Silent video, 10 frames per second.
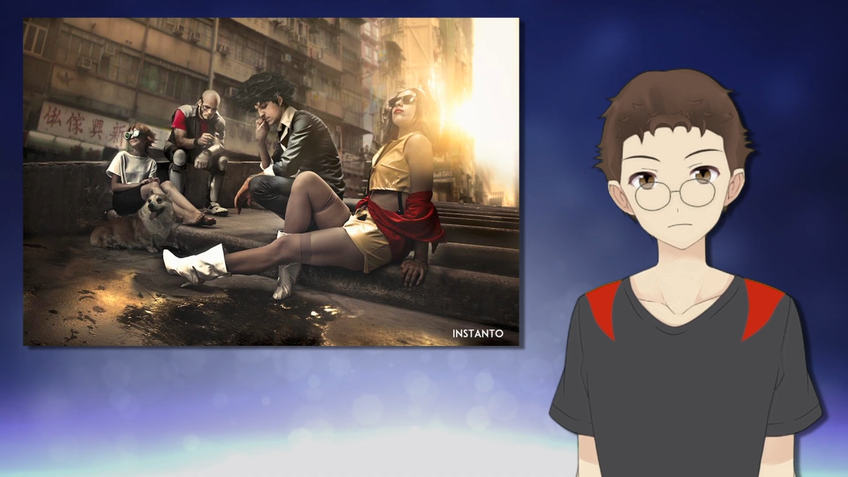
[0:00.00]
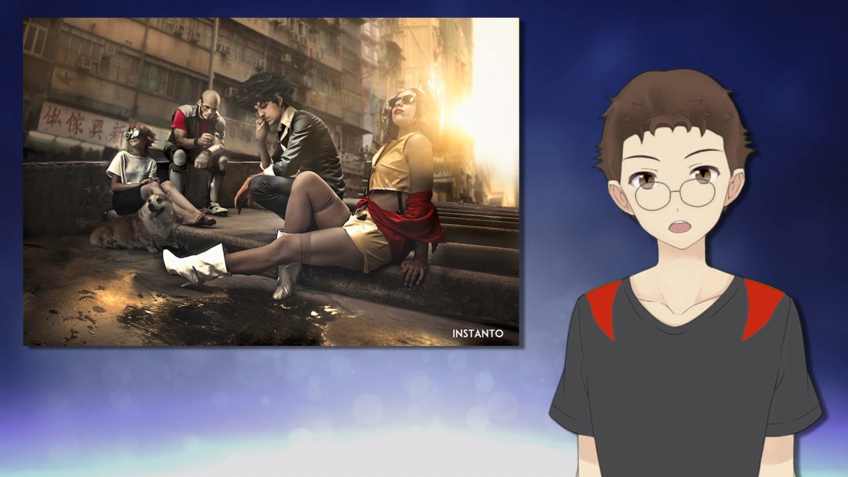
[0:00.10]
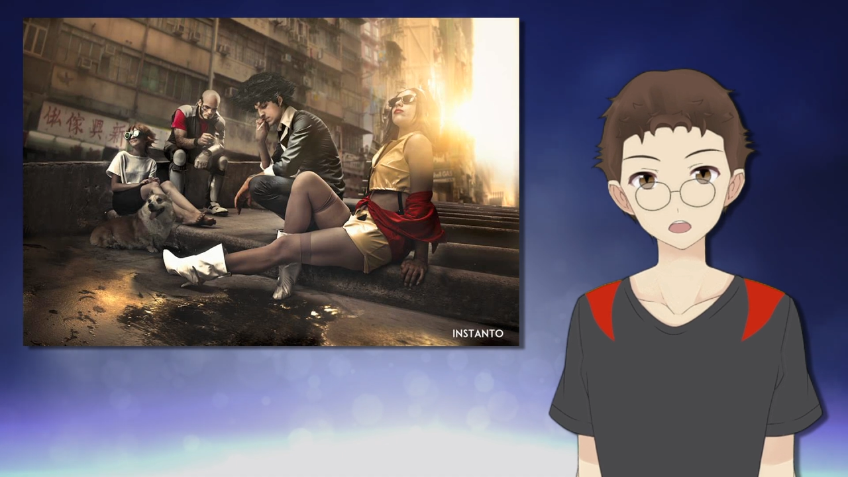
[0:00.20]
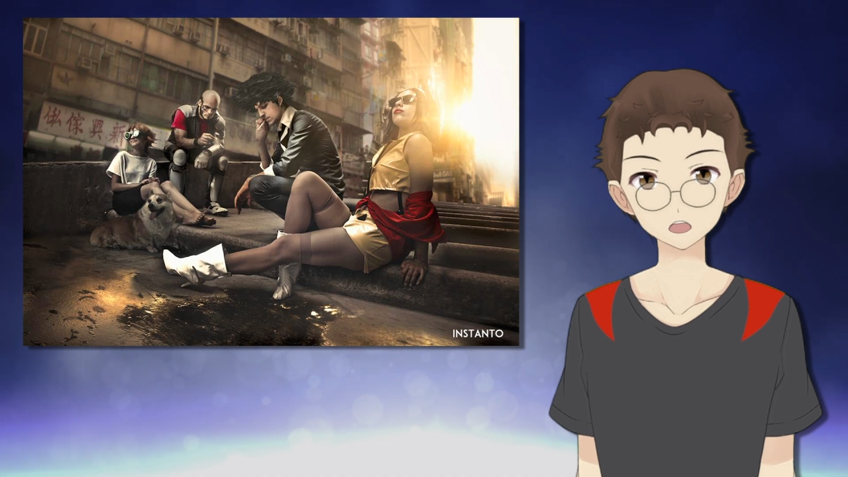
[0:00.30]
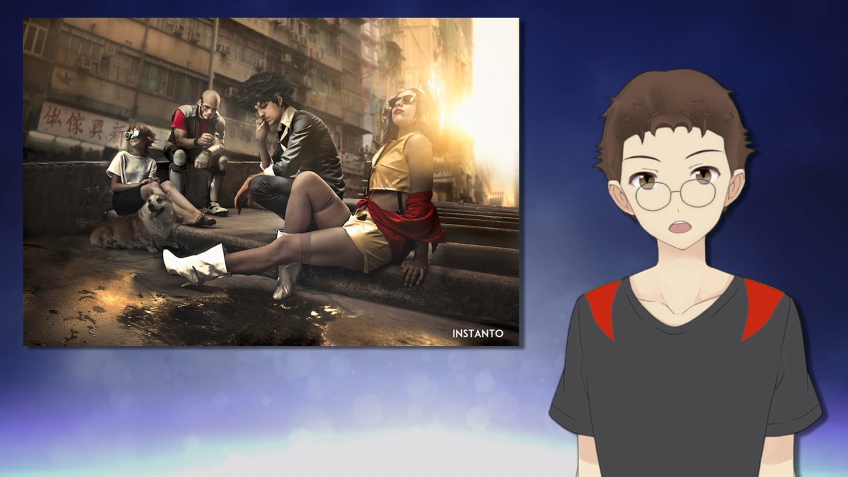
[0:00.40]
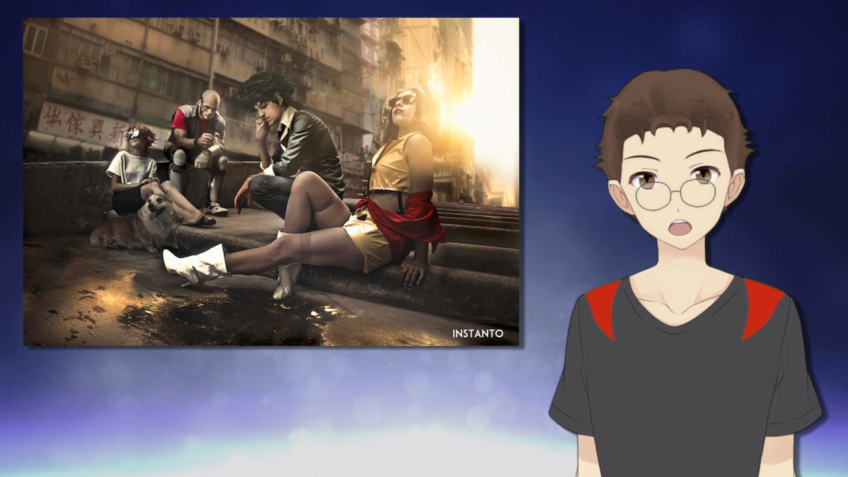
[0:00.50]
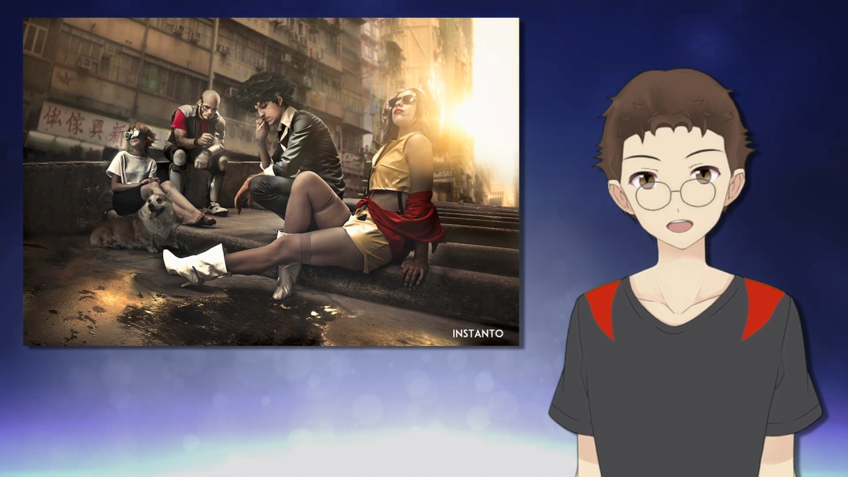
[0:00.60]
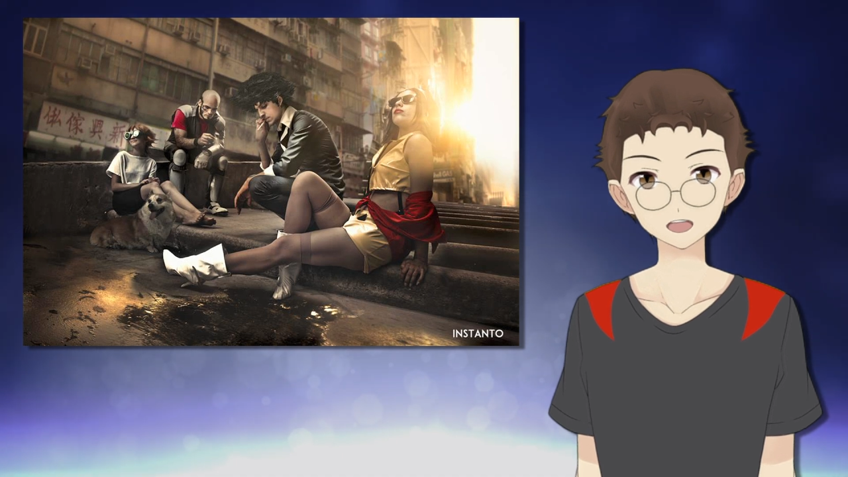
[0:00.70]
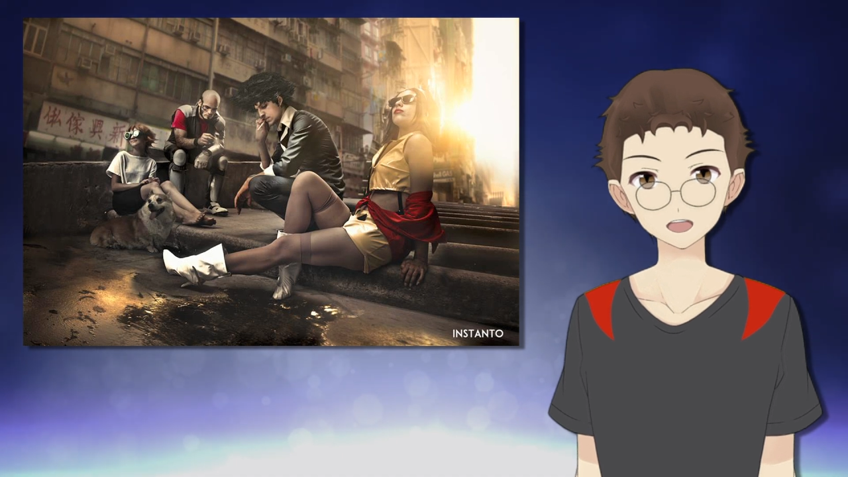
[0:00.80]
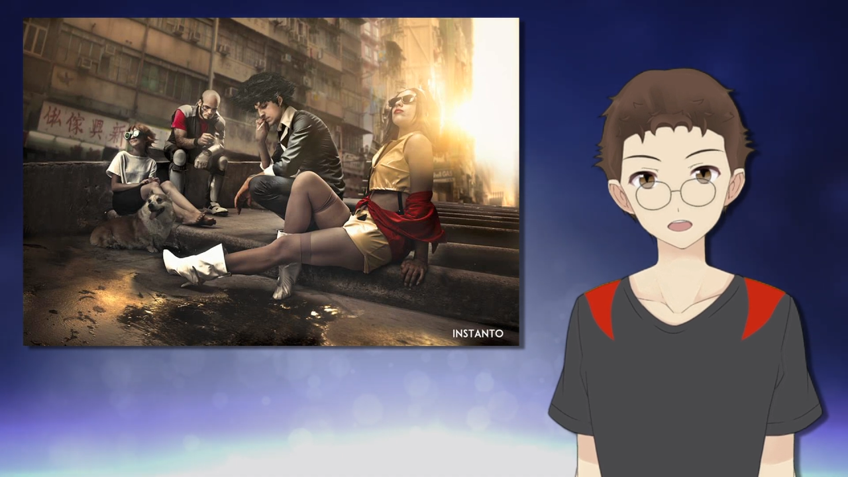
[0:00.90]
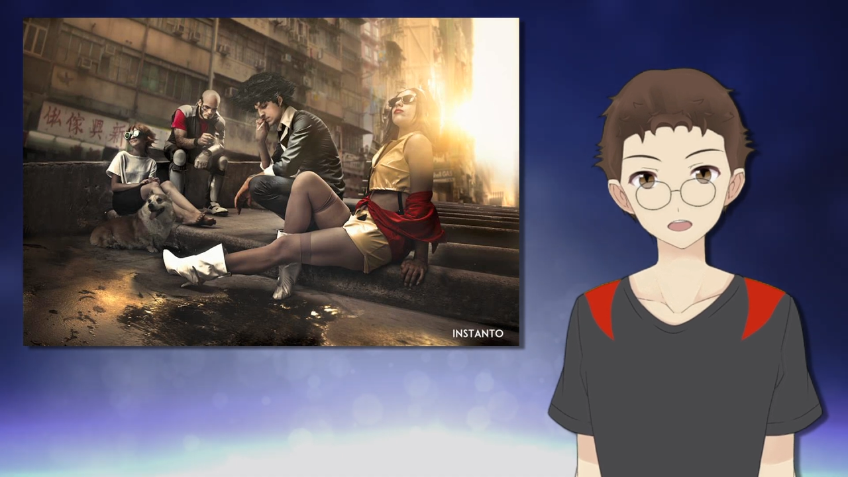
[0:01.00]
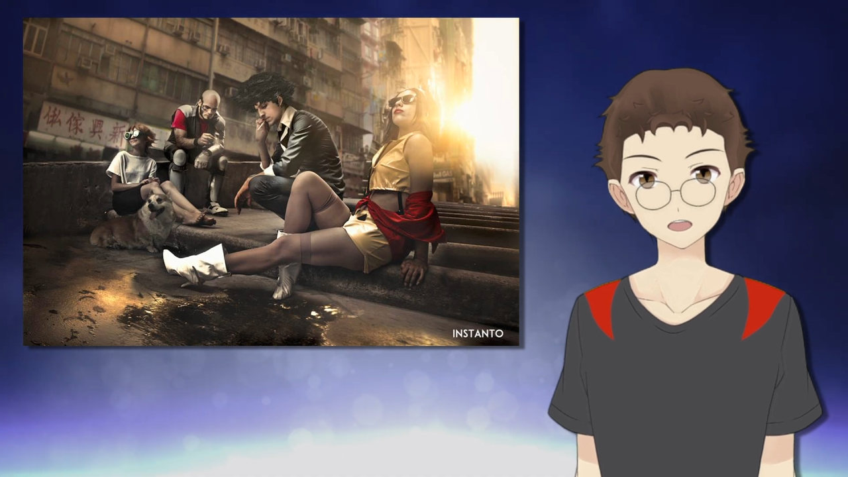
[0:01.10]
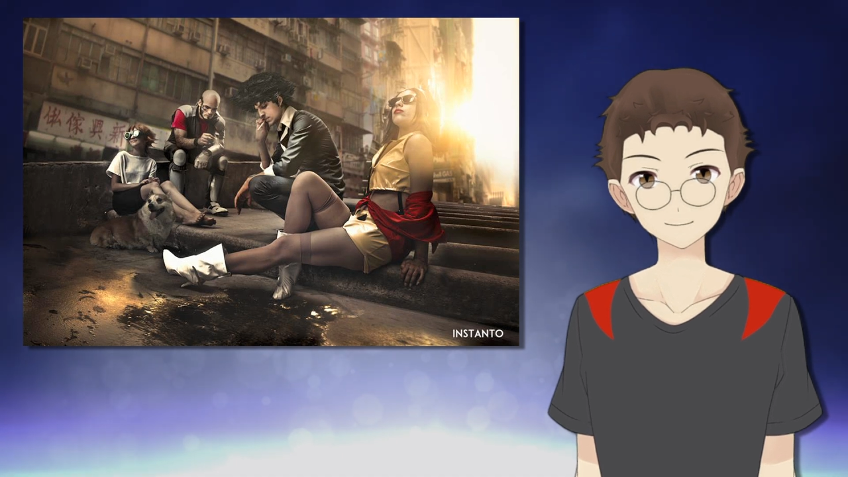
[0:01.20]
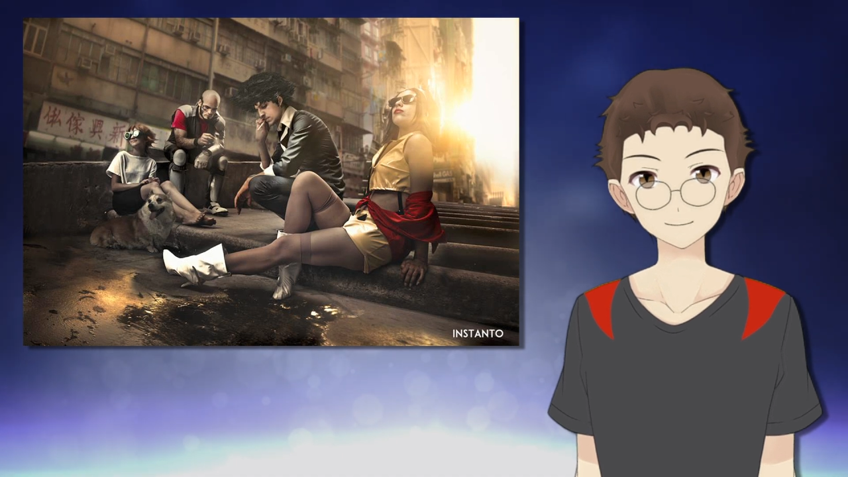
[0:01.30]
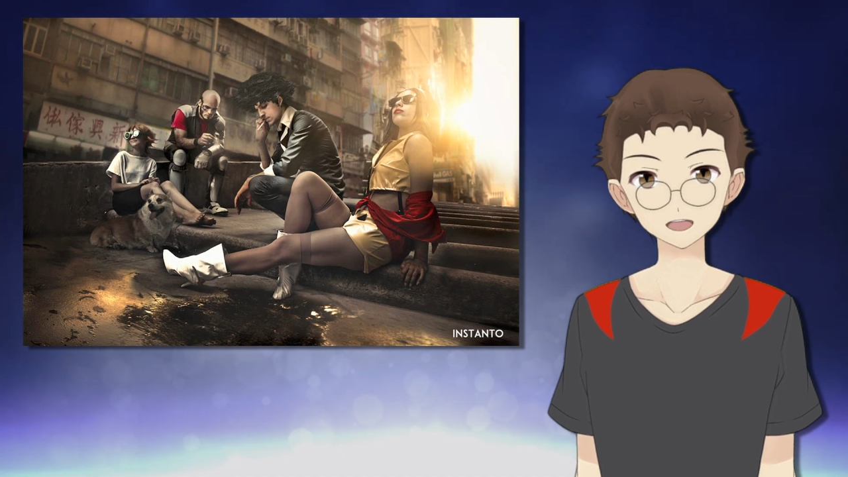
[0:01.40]
TV show's
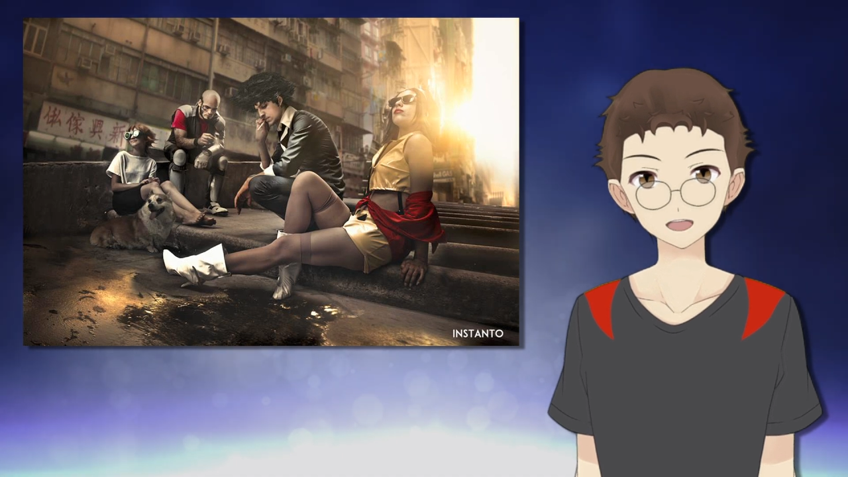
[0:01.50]
episodes without